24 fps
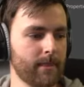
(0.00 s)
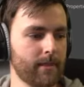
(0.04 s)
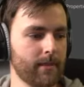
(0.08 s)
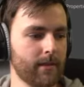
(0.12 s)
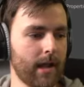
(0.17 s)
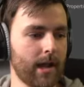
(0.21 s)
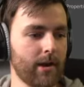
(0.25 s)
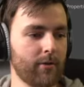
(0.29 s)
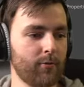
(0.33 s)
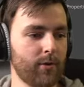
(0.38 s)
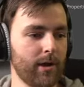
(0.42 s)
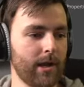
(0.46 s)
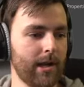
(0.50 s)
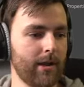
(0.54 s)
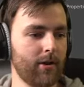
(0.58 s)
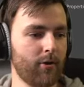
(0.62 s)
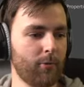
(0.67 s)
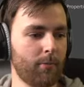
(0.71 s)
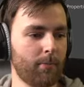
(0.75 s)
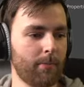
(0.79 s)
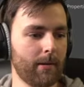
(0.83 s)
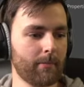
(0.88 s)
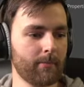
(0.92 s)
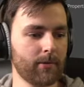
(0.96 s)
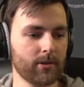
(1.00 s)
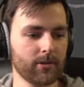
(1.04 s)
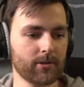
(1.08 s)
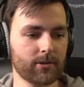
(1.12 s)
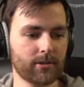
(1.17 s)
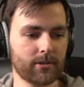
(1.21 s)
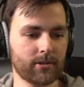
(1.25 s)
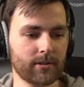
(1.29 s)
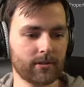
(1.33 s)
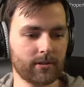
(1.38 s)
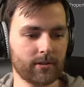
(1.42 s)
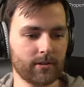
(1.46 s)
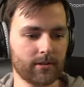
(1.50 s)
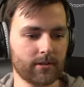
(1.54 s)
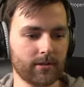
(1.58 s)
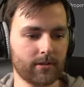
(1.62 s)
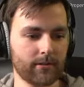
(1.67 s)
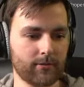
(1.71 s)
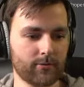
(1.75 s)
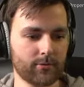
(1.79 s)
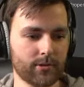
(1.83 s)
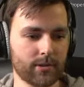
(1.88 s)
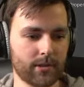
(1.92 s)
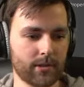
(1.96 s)
I really hope I'm not uh,
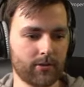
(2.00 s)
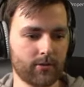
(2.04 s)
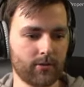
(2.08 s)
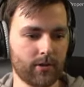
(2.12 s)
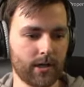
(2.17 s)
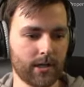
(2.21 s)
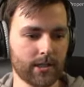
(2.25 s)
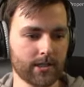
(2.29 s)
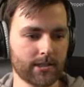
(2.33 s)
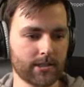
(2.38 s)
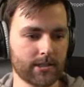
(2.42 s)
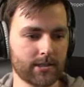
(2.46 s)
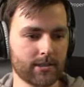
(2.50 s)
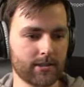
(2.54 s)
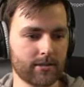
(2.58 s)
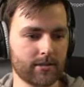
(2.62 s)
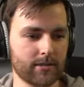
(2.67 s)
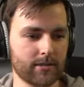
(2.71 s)
losing you guys.